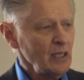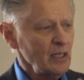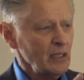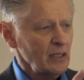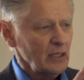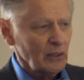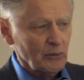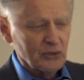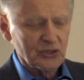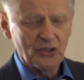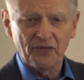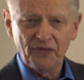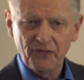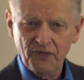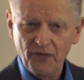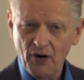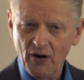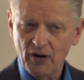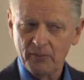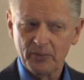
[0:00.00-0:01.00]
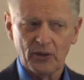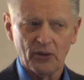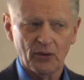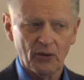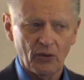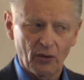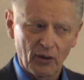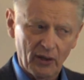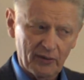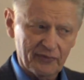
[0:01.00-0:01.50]
There was a farmer
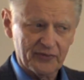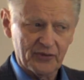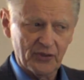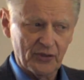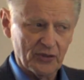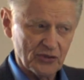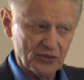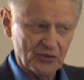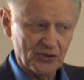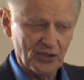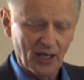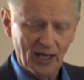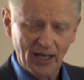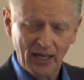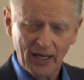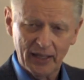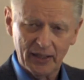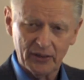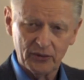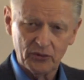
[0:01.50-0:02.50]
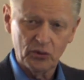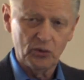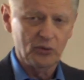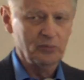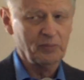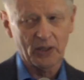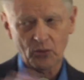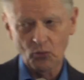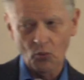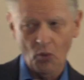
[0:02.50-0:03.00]
off to the side who had
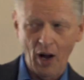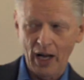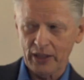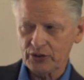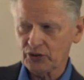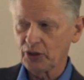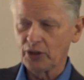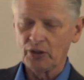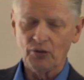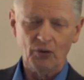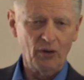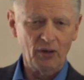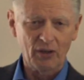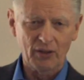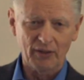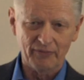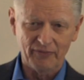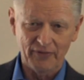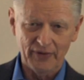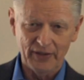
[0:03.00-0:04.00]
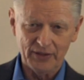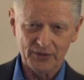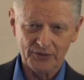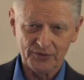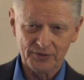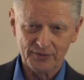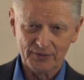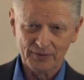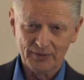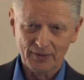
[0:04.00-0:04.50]
been watching all of
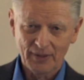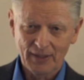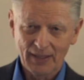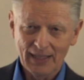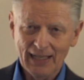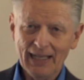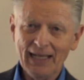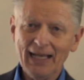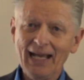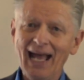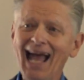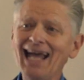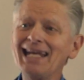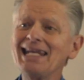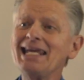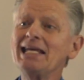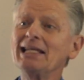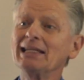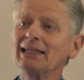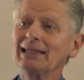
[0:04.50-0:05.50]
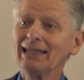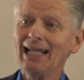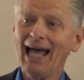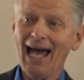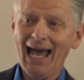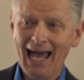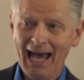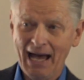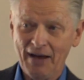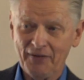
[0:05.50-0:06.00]
this, and he
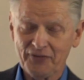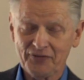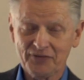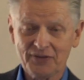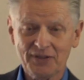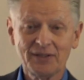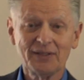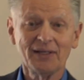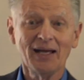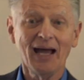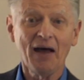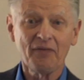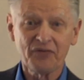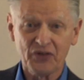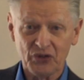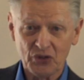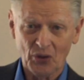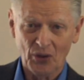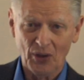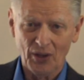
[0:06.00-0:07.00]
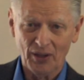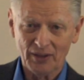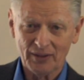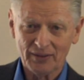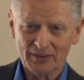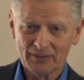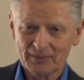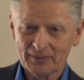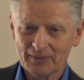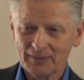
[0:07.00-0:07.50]
laughed at the dog.
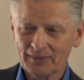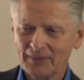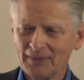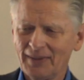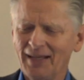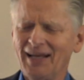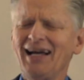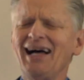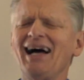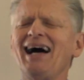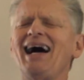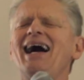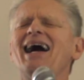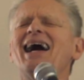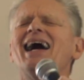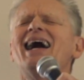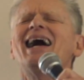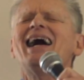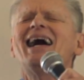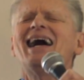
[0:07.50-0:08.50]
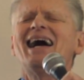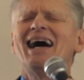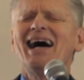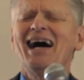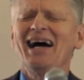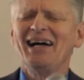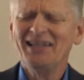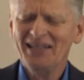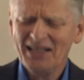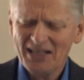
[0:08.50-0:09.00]
Ha ha!
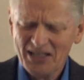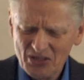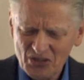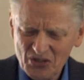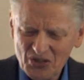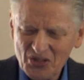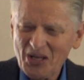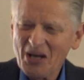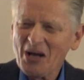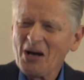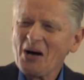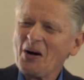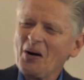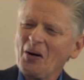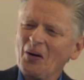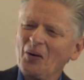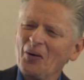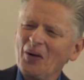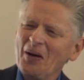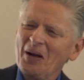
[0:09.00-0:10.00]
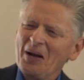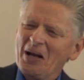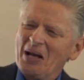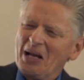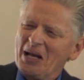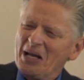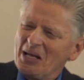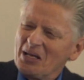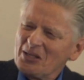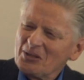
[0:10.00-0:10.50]
So,
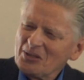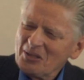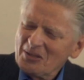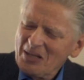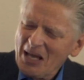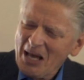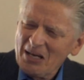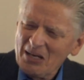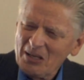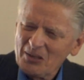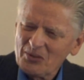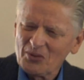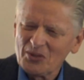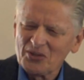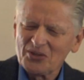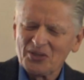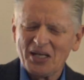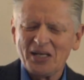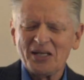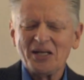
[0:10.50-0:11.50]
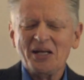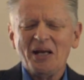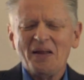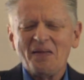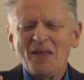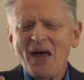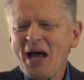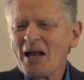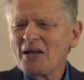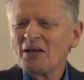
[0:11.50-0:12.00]
isn't that interesting?
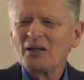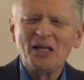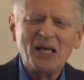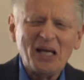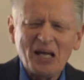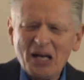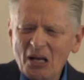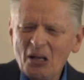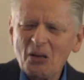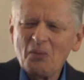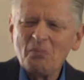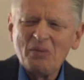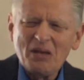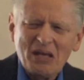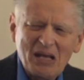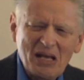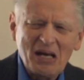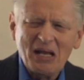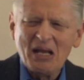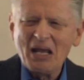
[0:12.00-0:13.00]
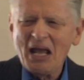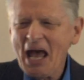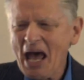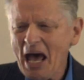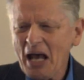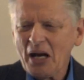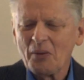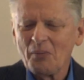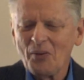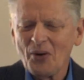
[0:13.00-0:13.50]
That little bitty
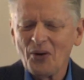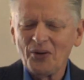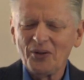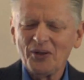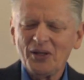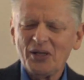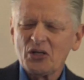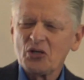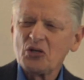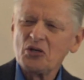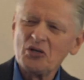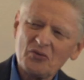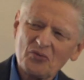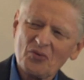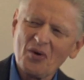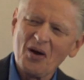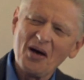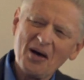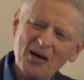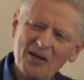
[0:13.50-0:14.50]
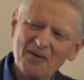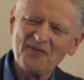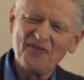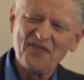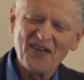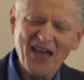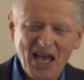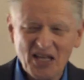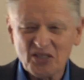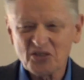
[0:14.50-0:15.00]
animal could run
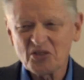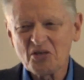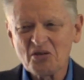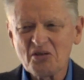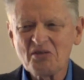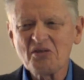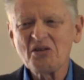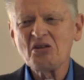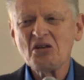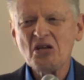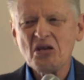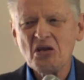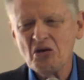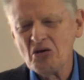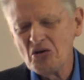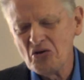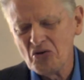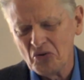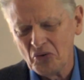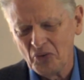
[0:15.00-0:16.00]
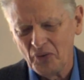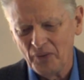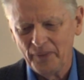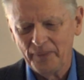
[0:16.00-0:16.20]
faster than you.